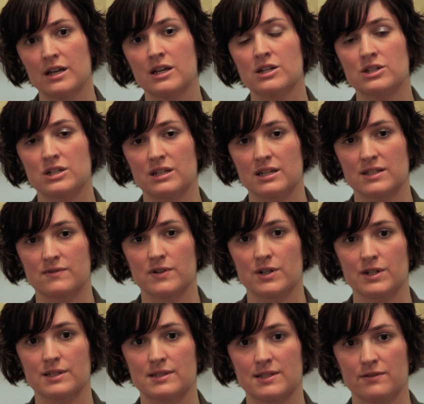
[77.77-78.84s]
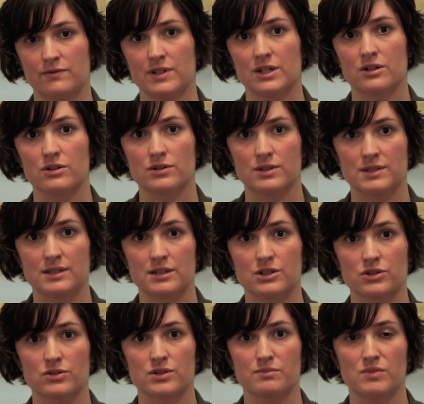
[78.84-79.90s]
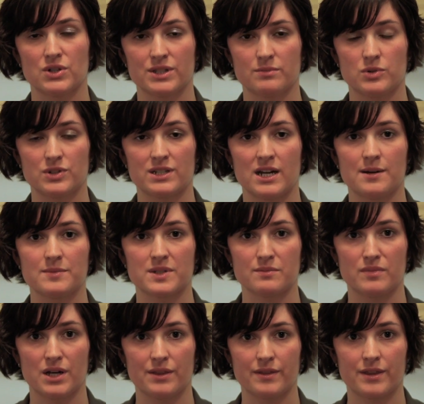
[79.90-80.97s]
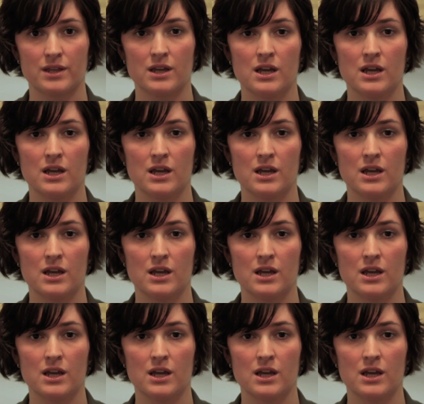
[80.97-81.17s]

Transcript: she has very severe seizures multiple times a month.